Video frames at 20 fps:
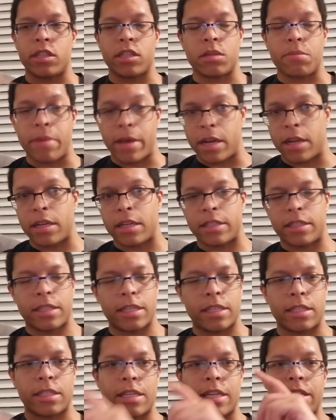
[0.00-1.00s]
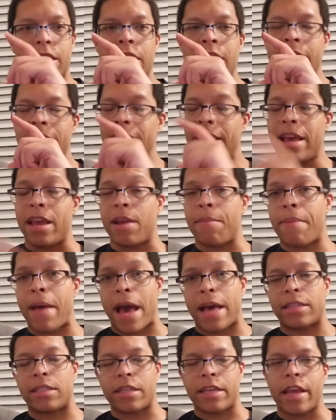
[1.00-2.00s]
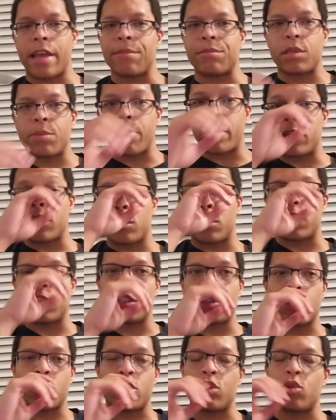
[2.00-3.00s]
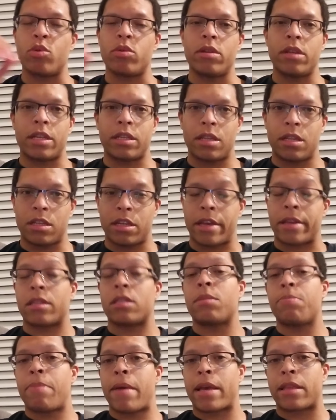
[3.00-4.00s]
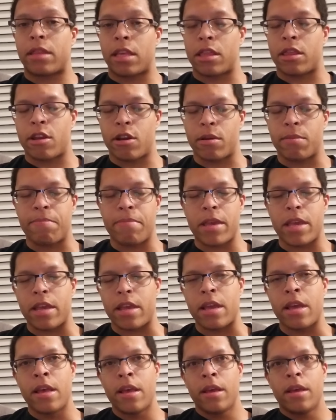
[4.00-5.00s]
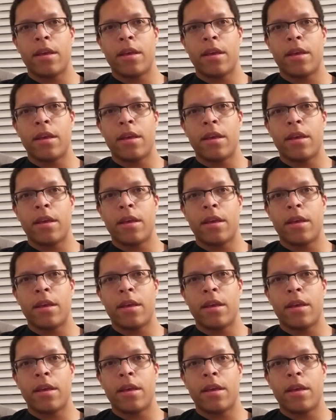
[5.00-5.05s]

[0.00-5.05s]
he's been an assistant and a passing game specialist, so you'd expect that there'd be